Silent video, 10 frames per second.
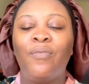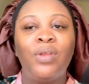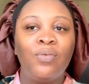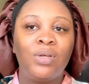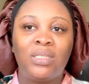I
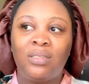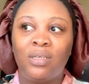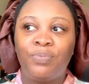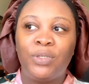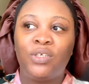really want to
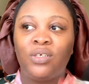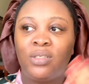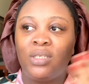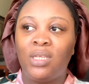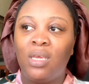take
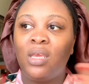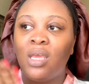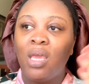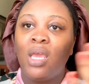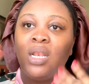pictures today.
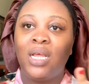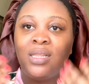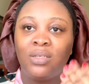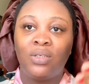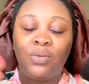
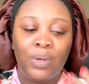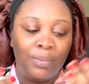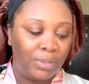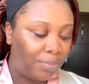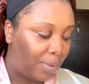That's actually why
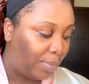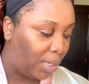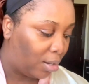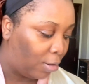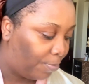I'm doing my
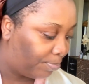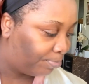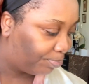makeup.